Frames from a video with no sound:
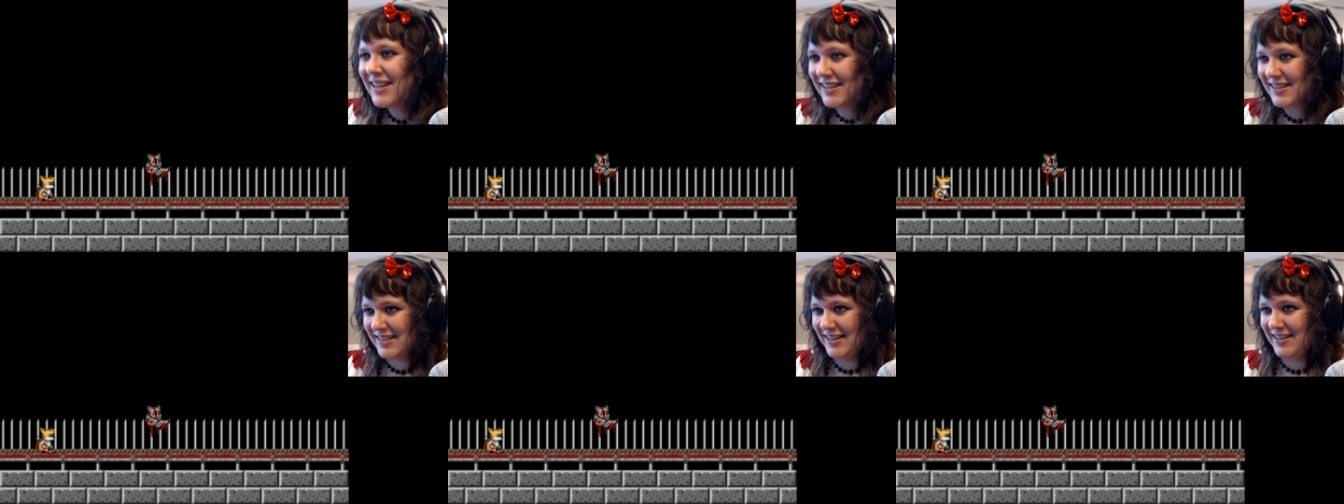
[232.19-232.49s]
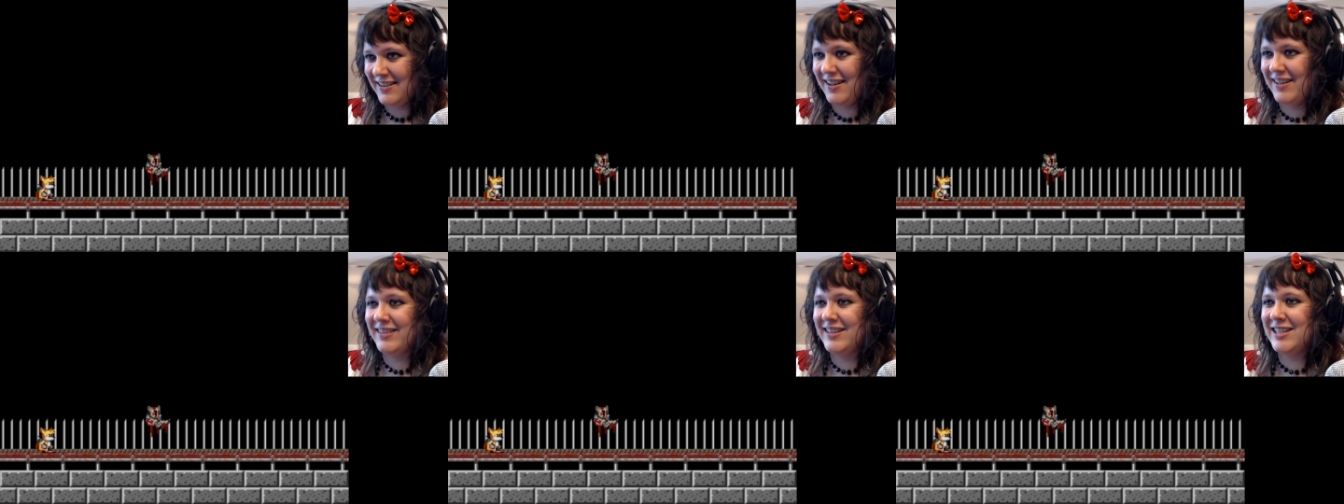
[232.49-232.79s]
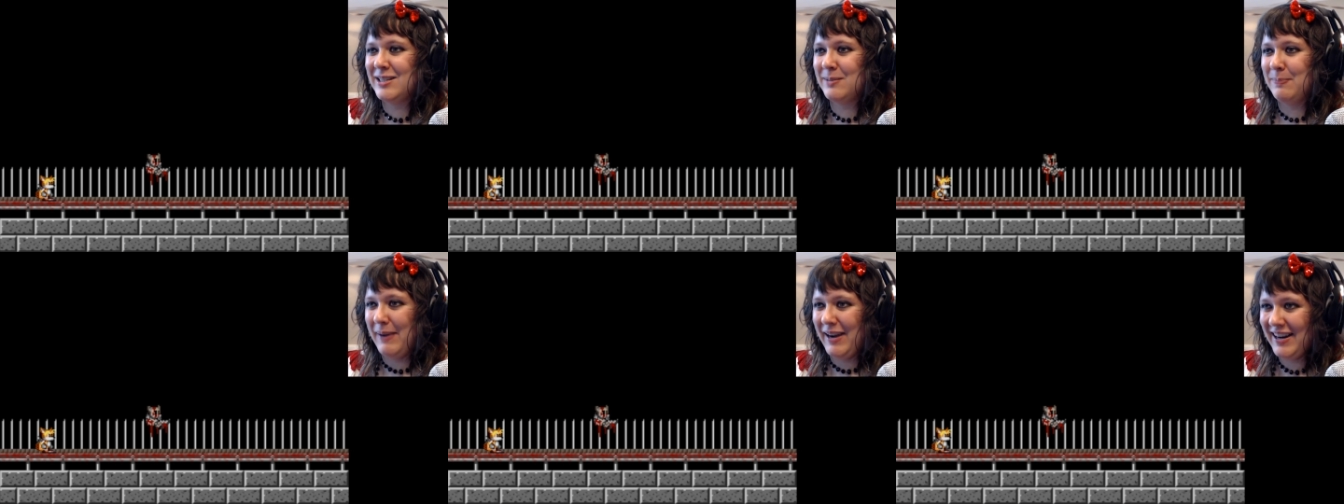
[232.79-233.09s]
Sitting on
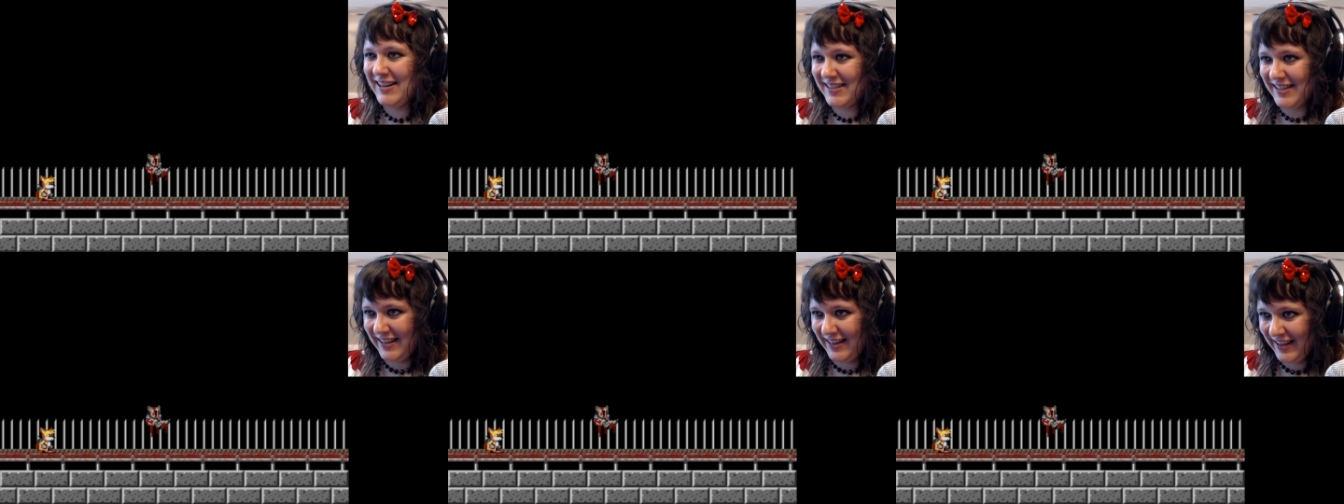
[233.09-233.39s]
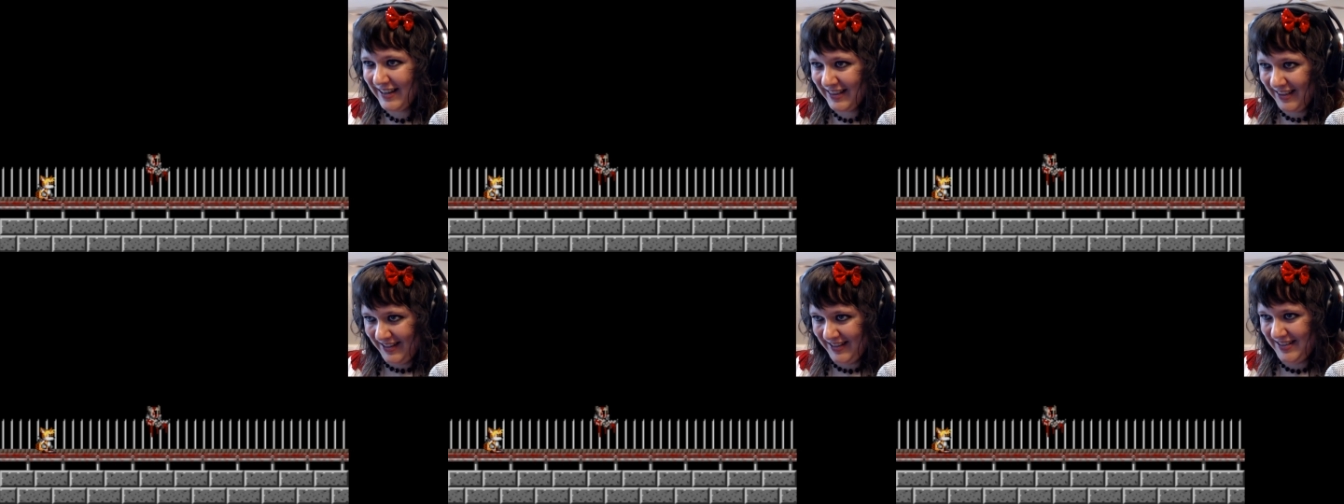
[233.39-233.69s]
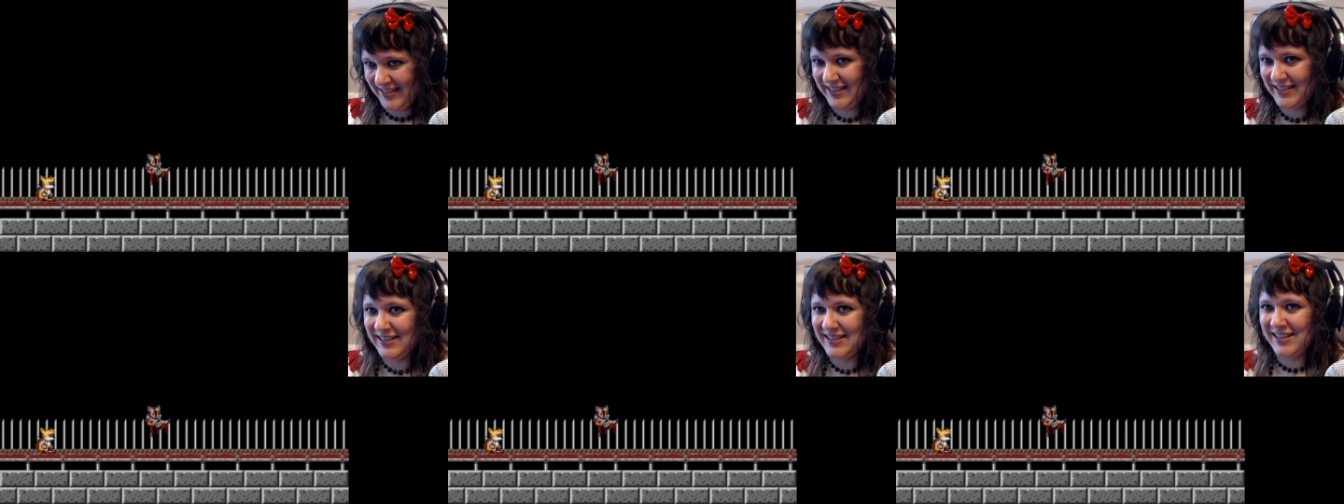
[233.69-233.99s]
these spikes. I like
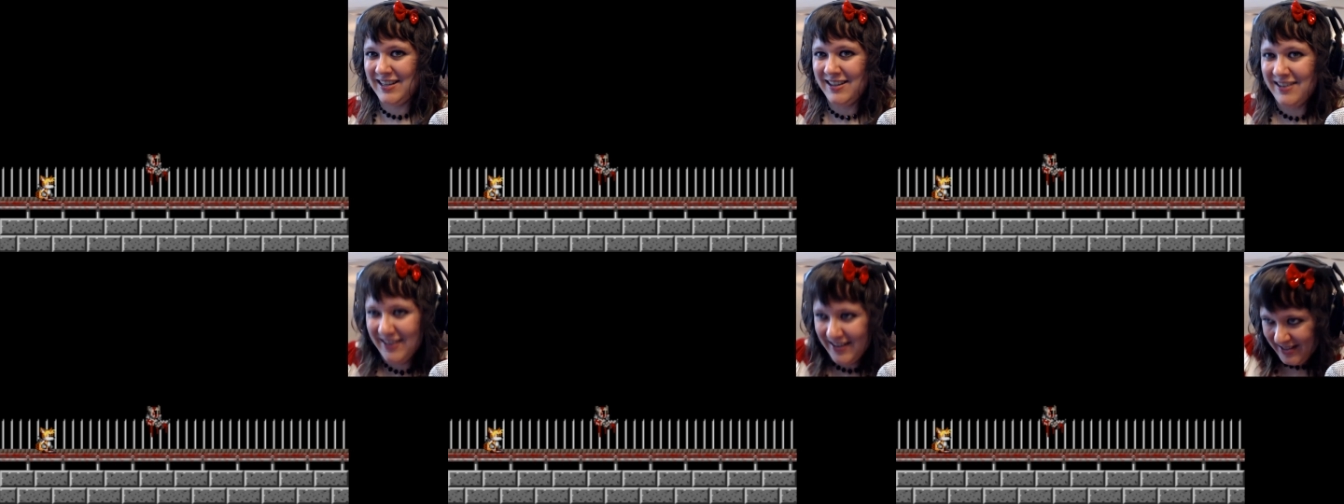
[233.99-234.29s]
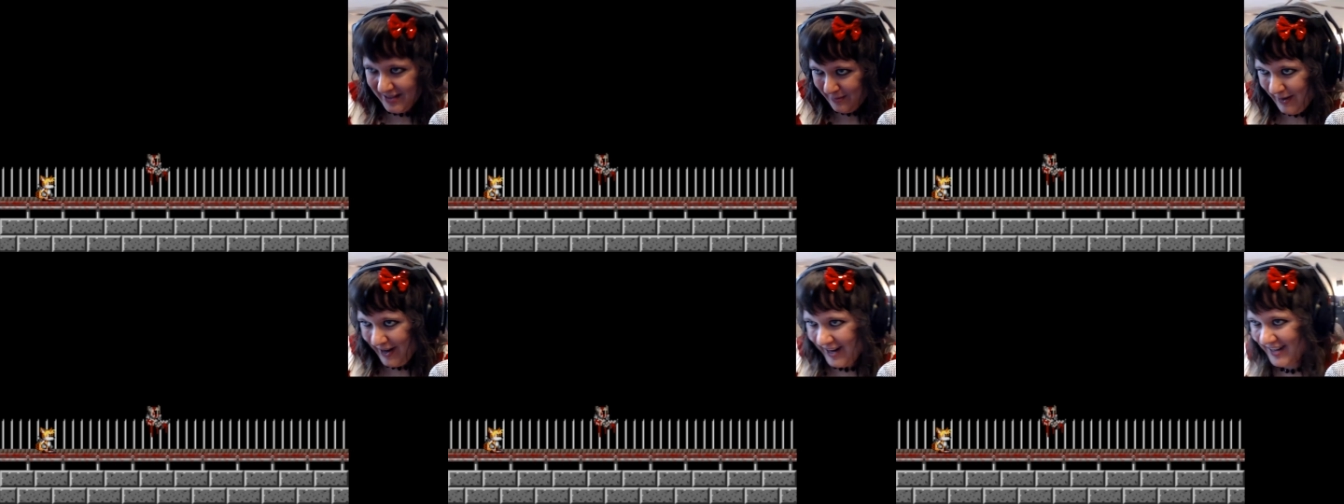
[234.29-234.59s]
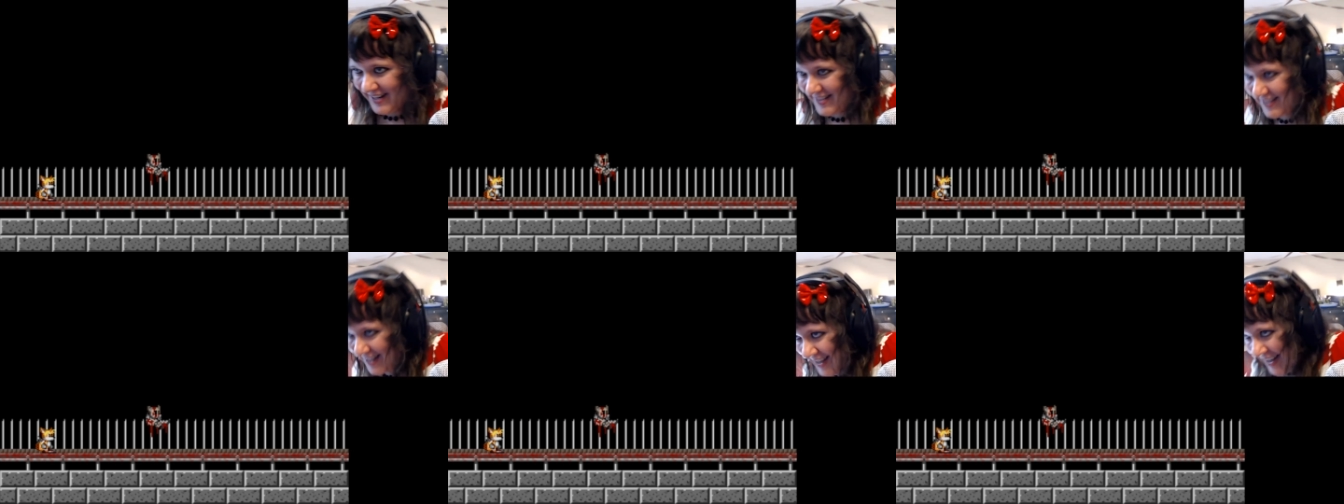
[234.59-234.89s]
this. Sitting on
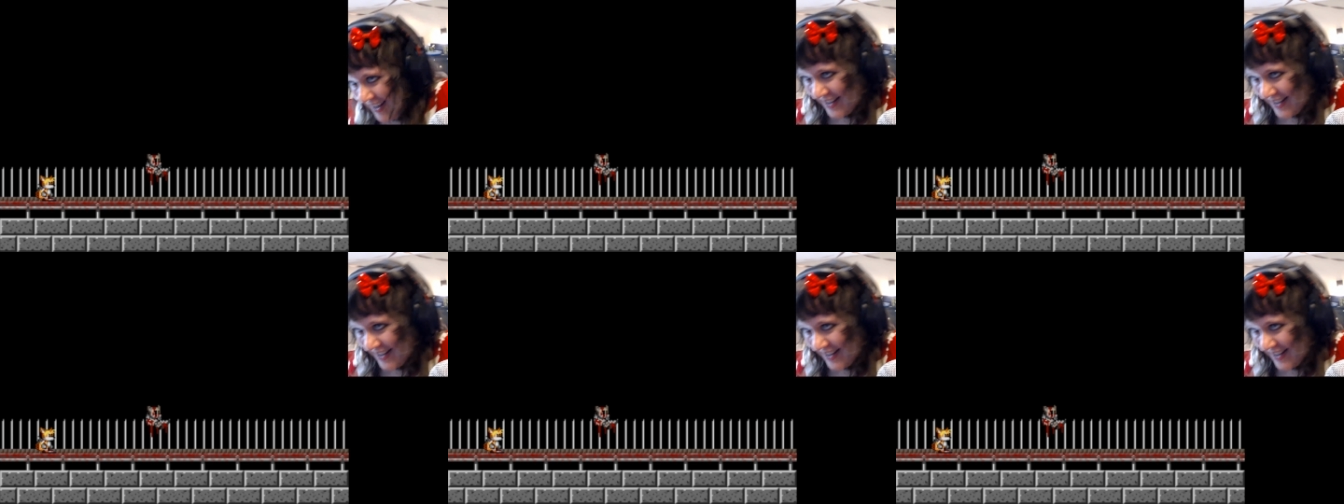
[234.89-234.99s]
spikes.